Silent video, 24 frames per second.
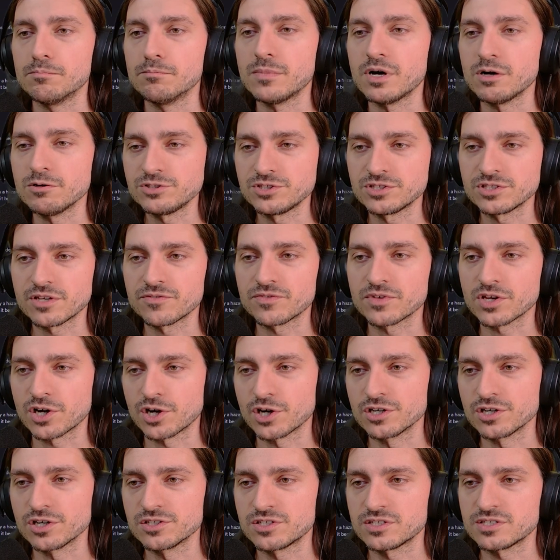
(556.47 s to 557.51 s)
Most of the
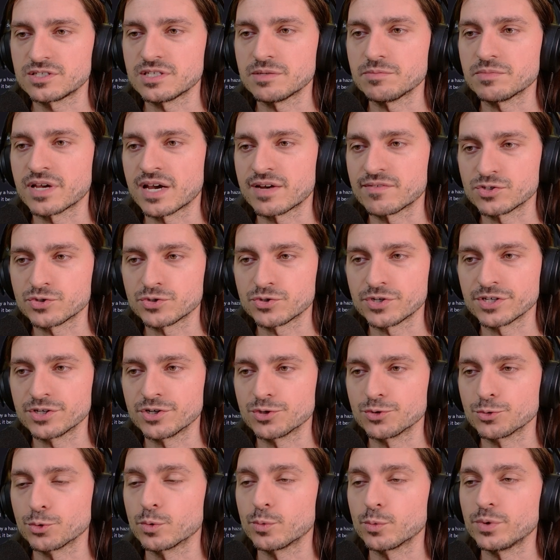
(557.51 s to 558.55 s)
cards seem to have a
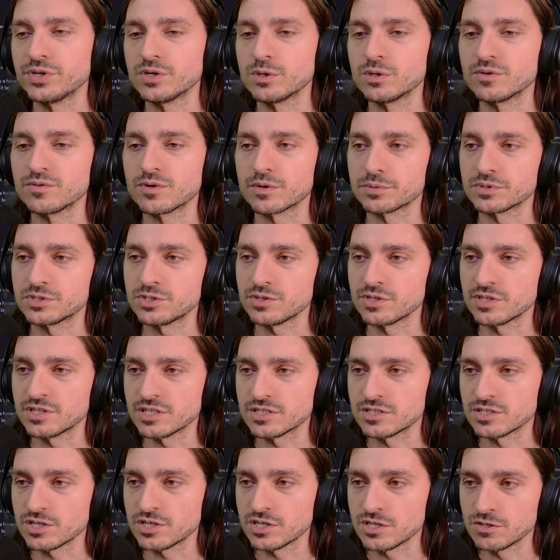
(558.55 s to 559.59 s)
trigger or window of
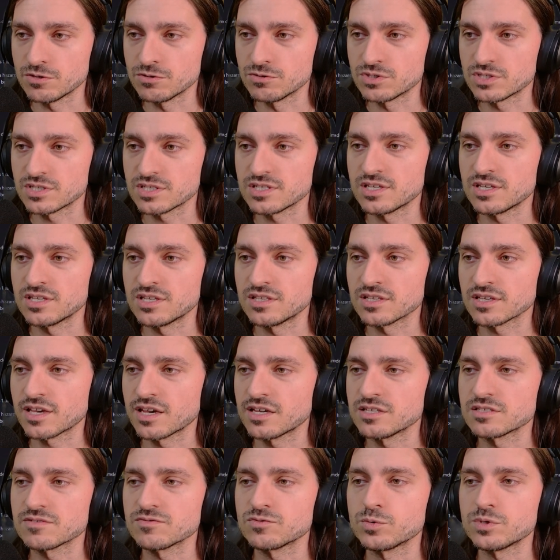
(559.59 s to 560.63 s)
opportunity to use. In the
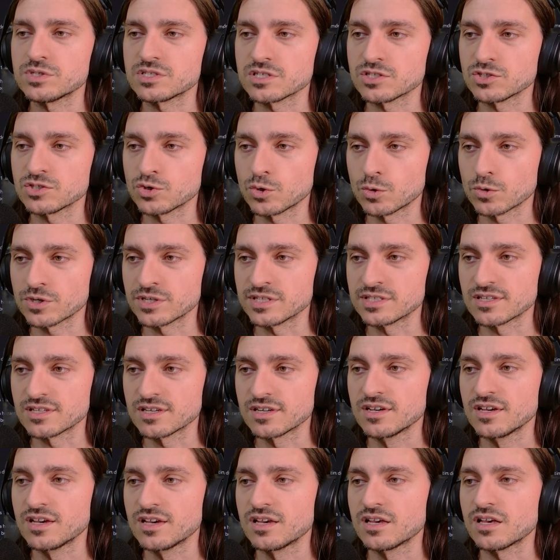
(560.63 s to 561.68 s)
case of Twisting Torrent,
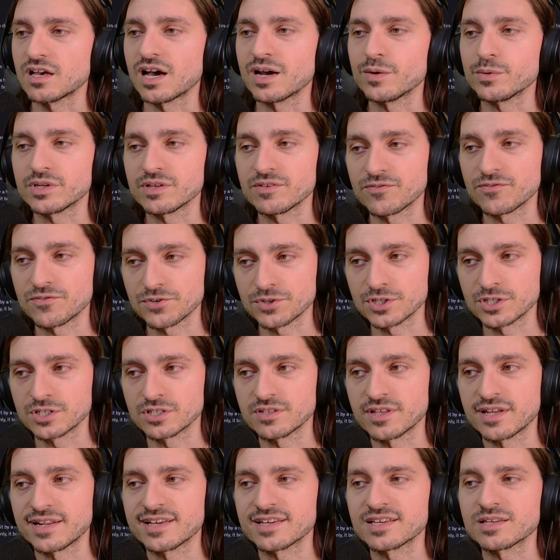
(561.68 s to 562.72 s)
I would
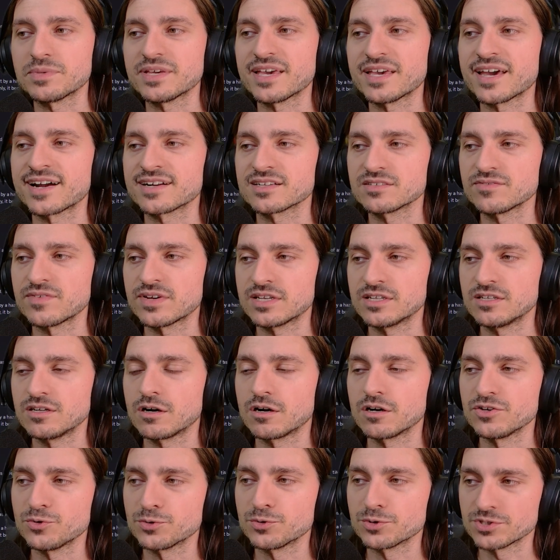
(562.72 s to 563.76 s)
infer that it can be activated
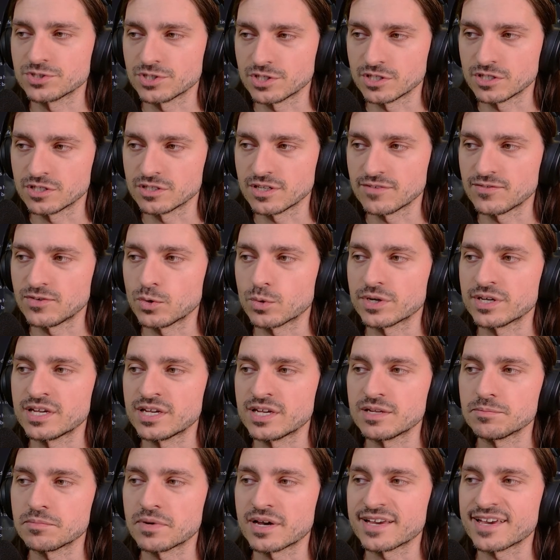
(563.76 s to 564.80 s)
on your turn if you are
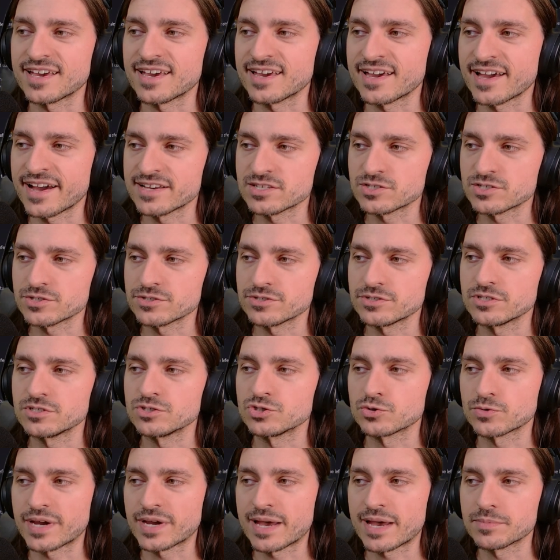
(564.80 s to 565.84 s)
hit by a hazard,
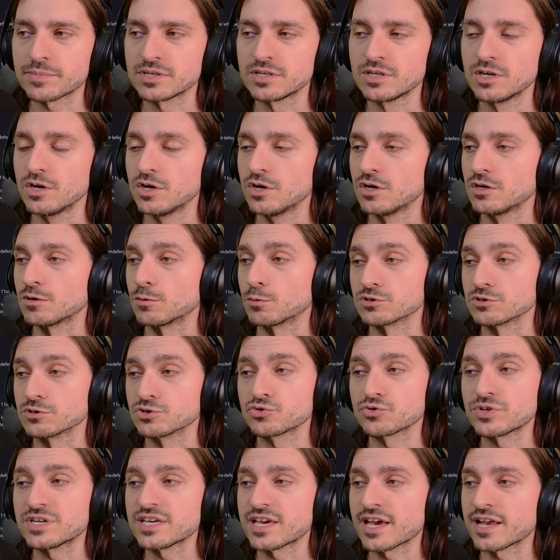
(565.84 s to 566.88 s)
trap, or
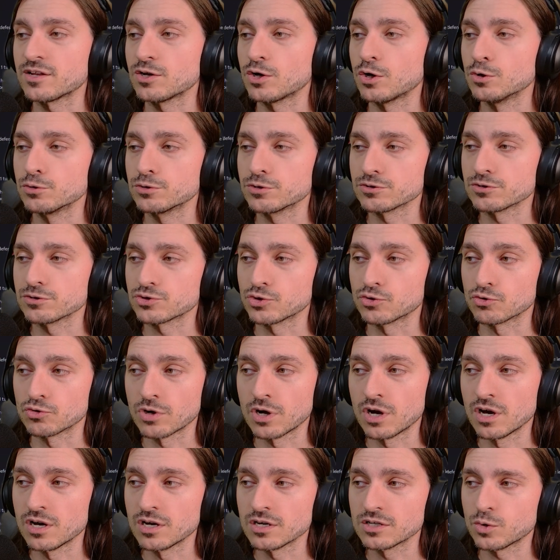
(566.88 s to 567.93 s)
drink an ogre's
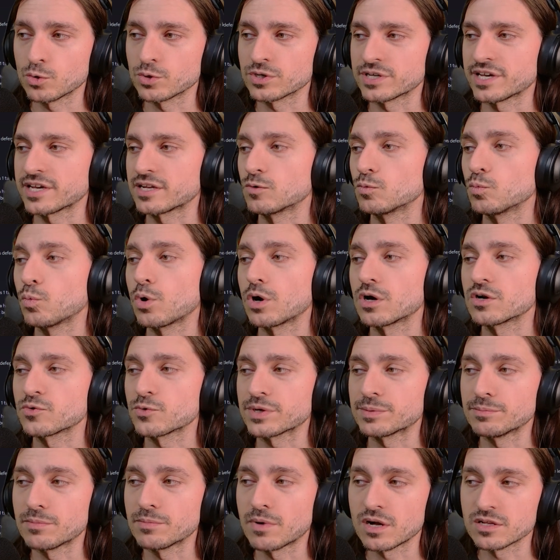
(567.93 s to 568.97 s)
grog, or get a
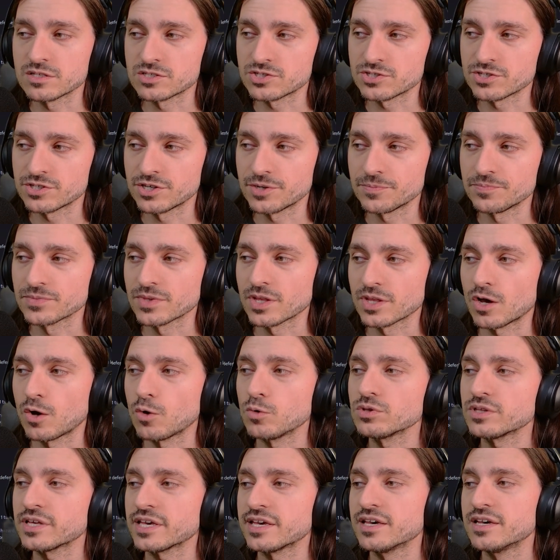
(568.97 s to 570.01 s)
wandering monster,
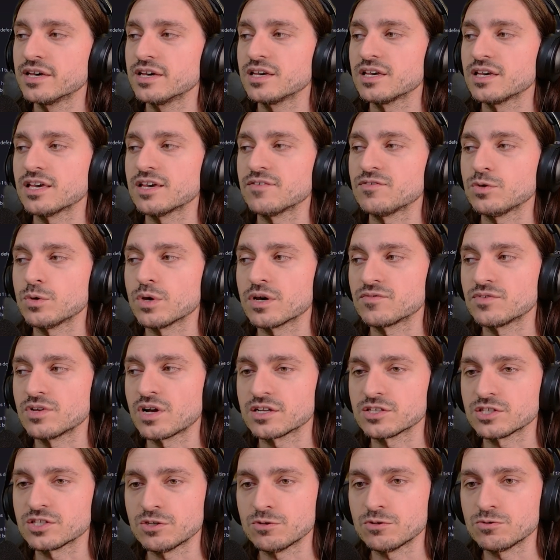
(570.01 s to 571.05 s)
only if you have
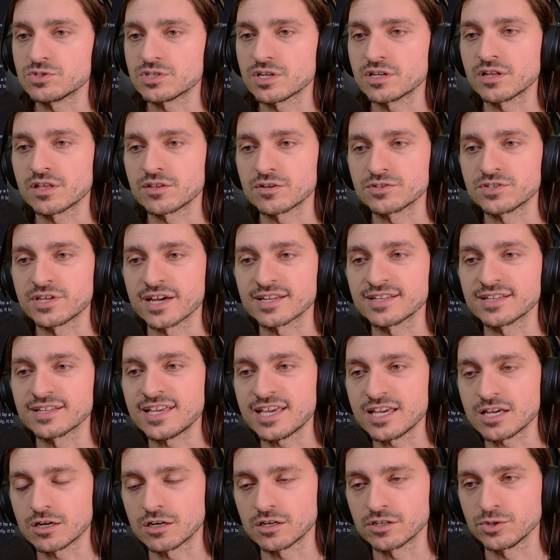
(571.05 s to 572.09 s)
not used another
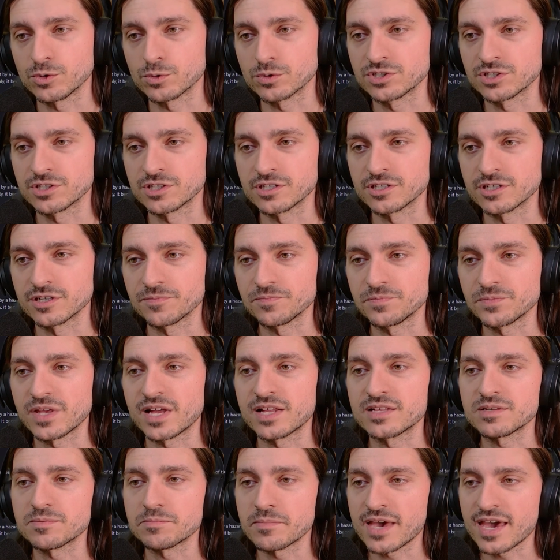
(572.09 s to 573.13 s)
technique on your turn,
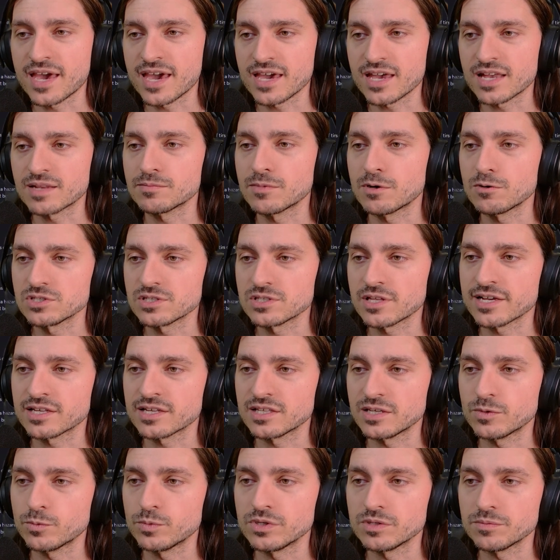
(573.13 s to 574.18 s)
and it may and most
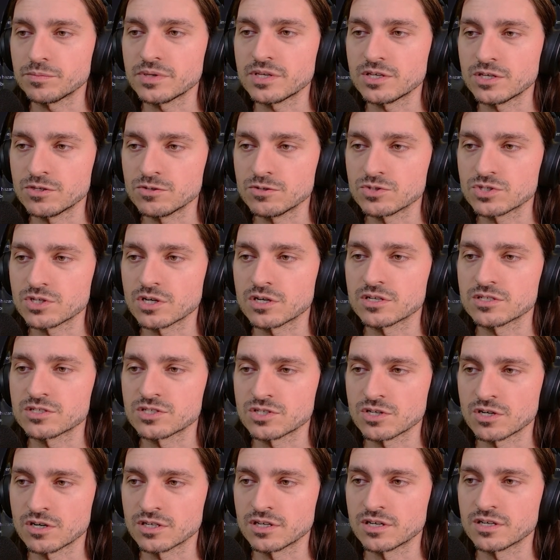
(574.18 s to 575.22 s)
likely will be used on
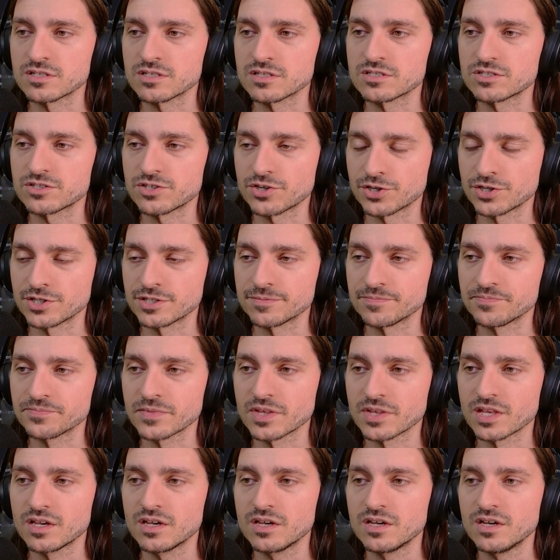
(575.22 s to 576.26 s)
Zargon's turn.